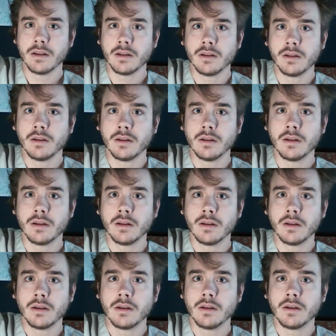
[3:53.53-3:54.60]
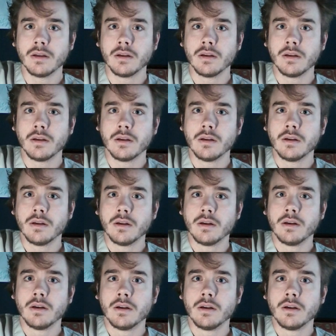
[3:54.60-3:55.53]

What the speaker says: Nobody speaks.